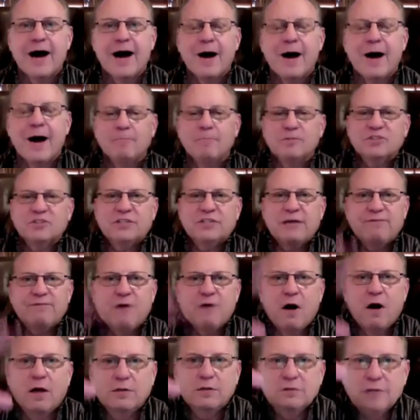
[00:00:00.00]

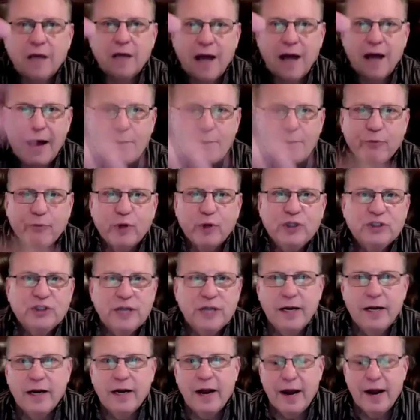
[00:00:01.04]
Stefan, I appreciate
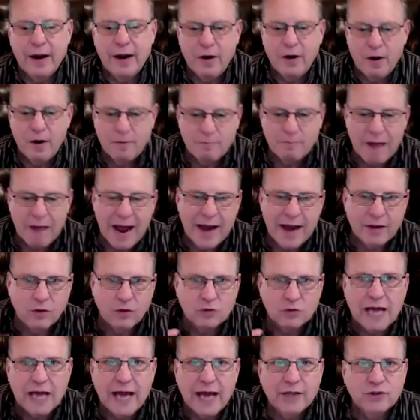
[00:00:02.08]
it. Aaron, Michael,
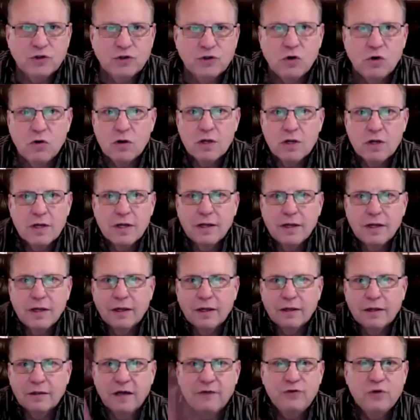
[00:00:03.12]
Nigel,
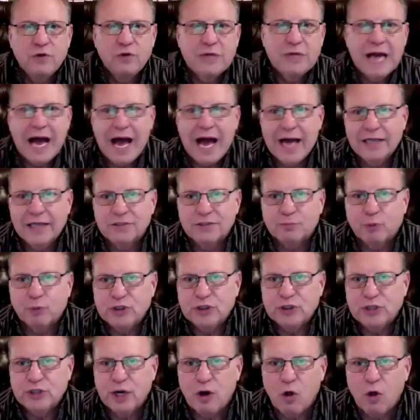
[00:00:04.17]
love you guys.
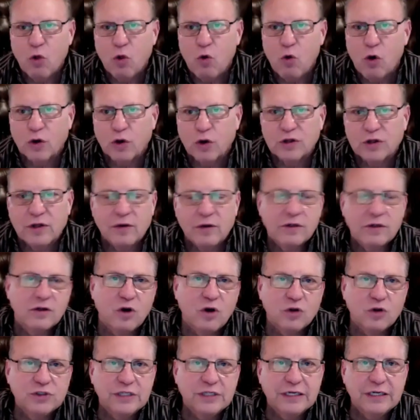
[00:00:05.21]
Appreciate all the work that
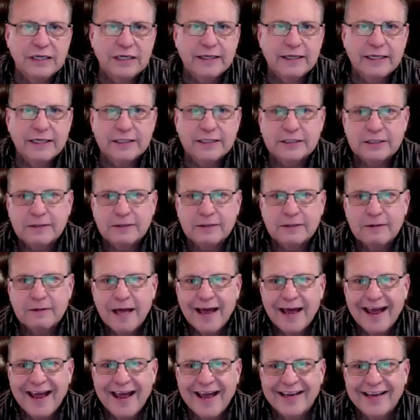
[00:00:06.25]
goes into this,
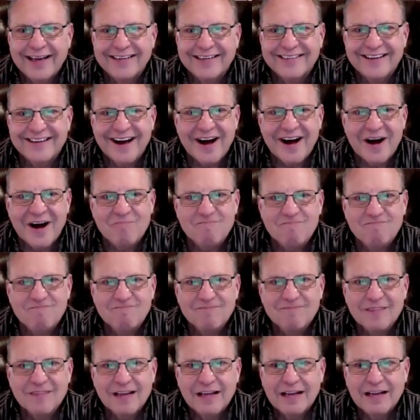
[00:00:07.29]
and
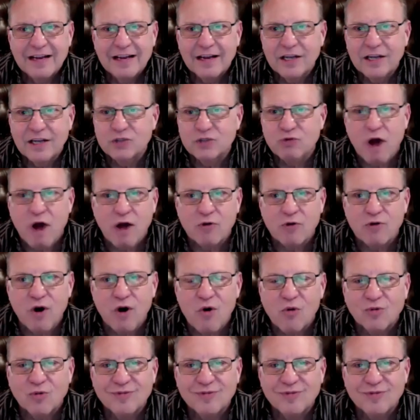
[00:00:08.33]
let's rock and roll.